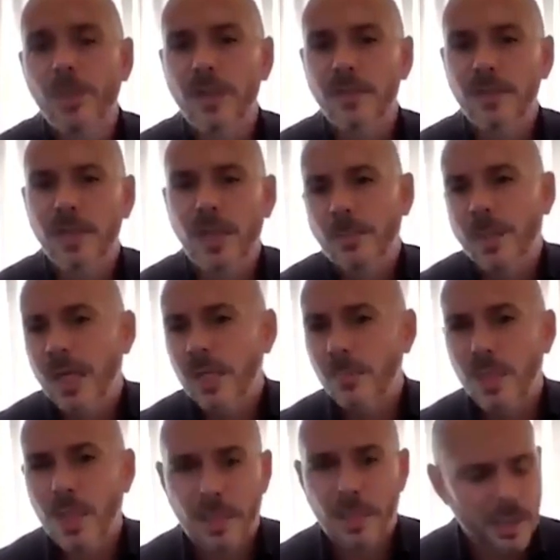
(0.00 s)
out there, bottom
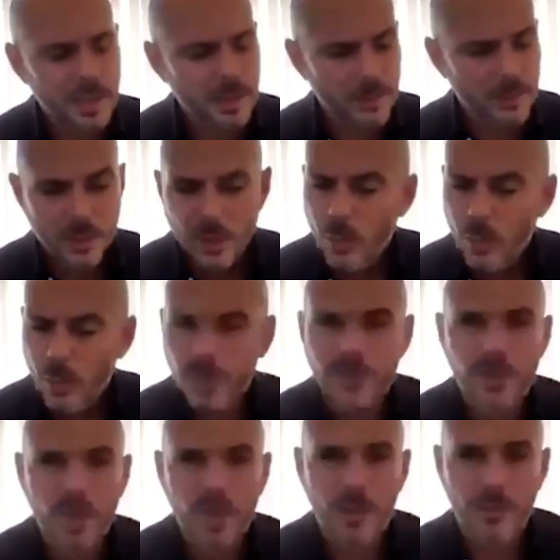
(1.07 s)
line, hey, when
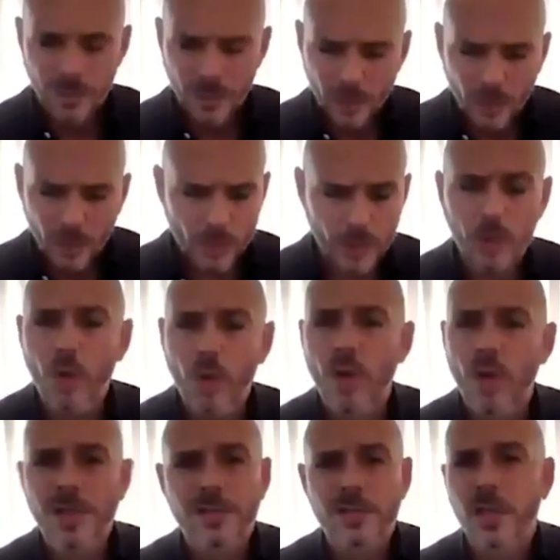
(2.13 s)
the going
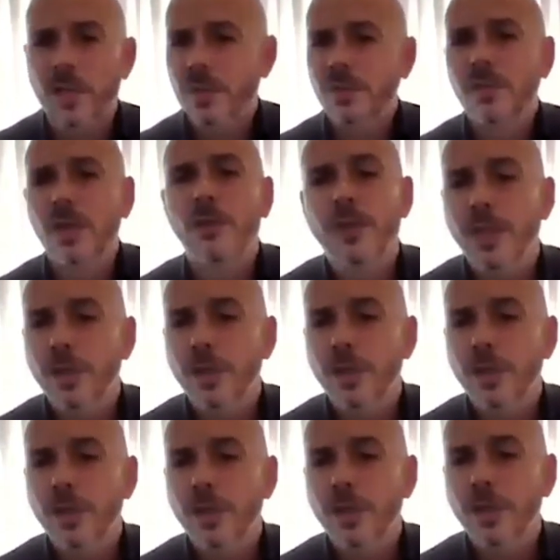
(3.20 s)
gets tough, the tough get
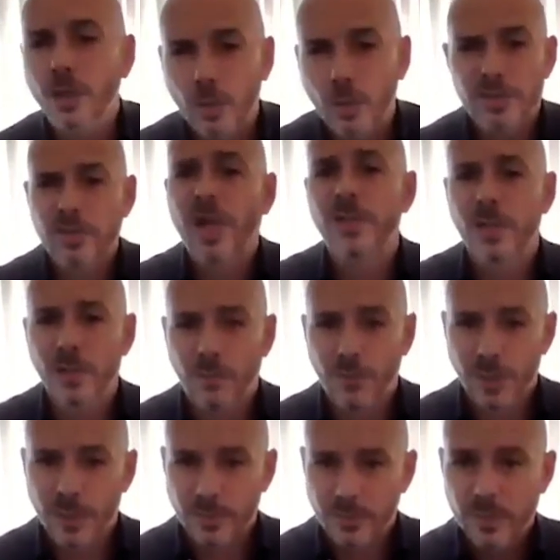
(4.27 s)
going. This is
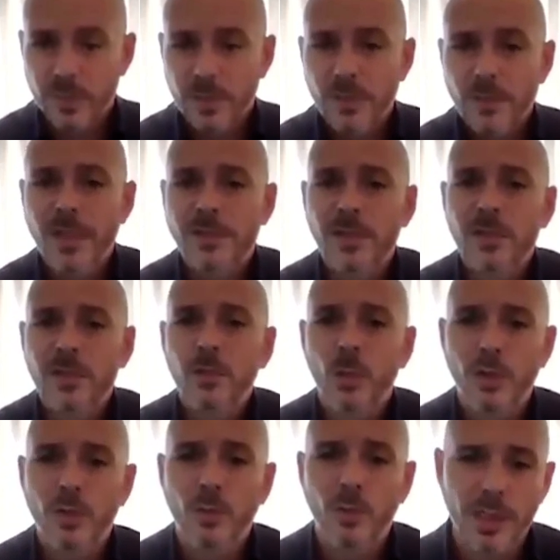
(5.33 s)
survival of the fittest.
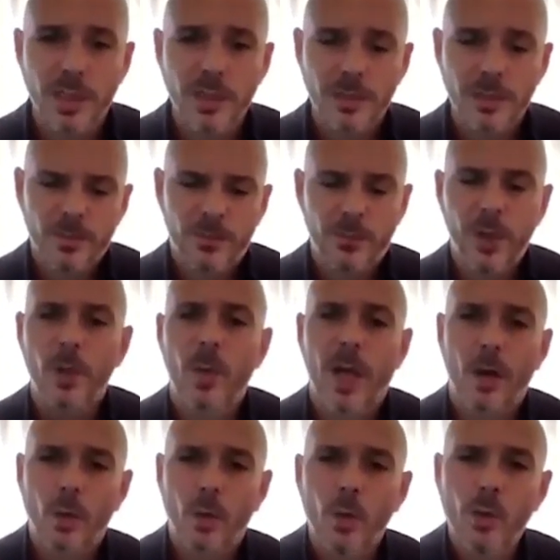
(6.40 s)
This is when you really
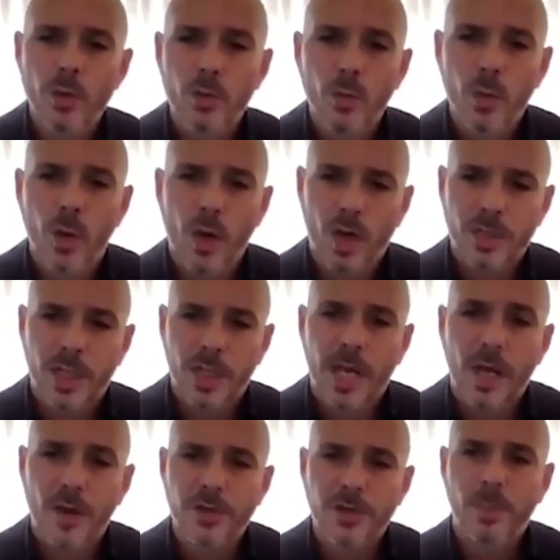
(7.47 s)
figure out who you are and
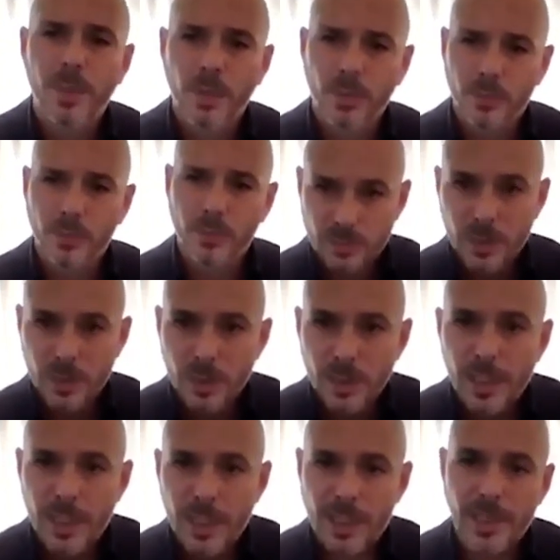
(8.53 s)
how you're built.
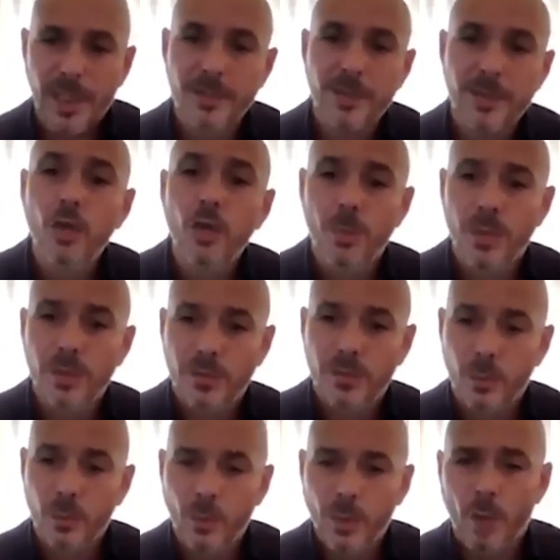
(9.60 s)
And as
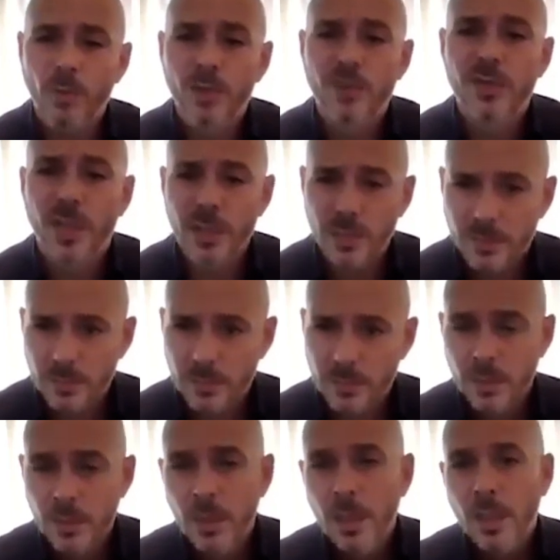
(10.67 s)
humans, we are resilient
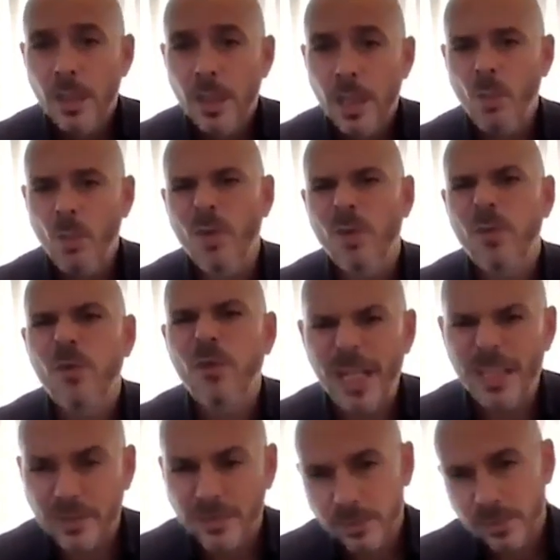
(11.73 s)
and we're
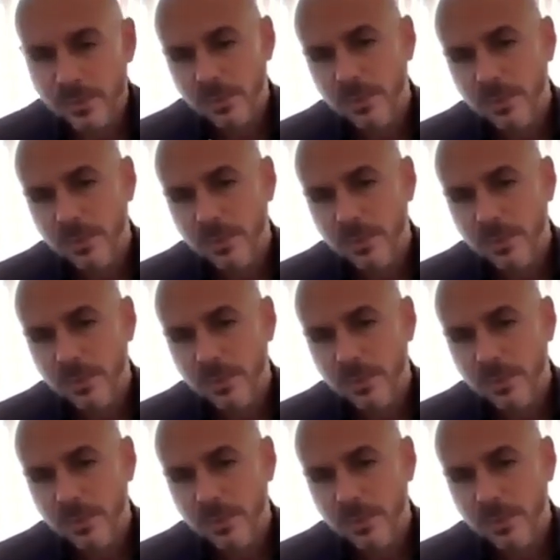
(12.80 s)
fighters.